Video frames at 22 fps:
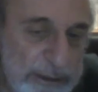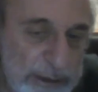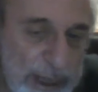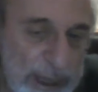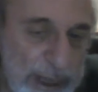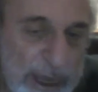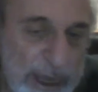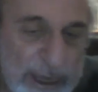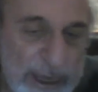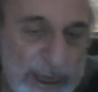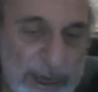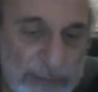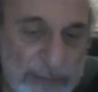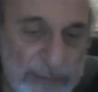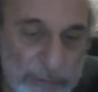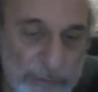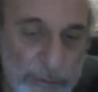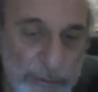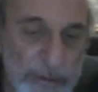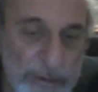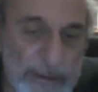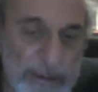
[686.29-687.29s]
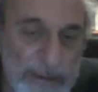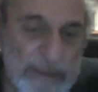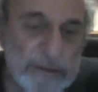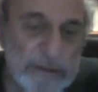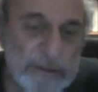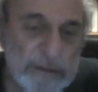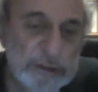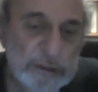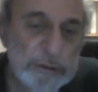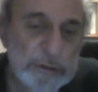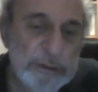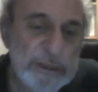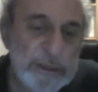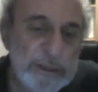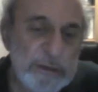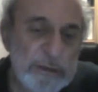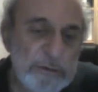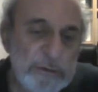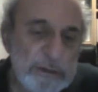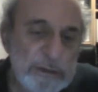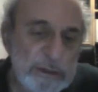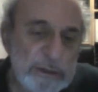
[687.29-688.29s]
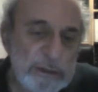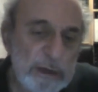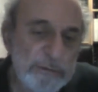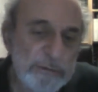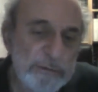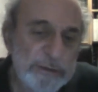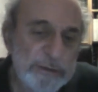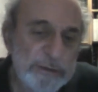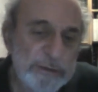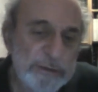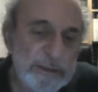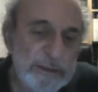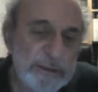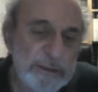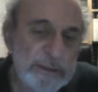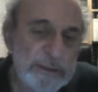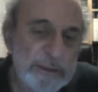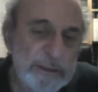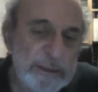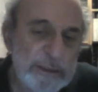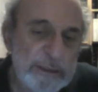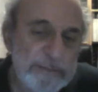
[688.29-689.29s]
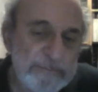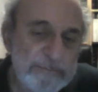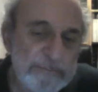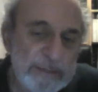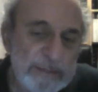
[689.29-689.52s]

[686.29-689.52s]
higher level to the union of the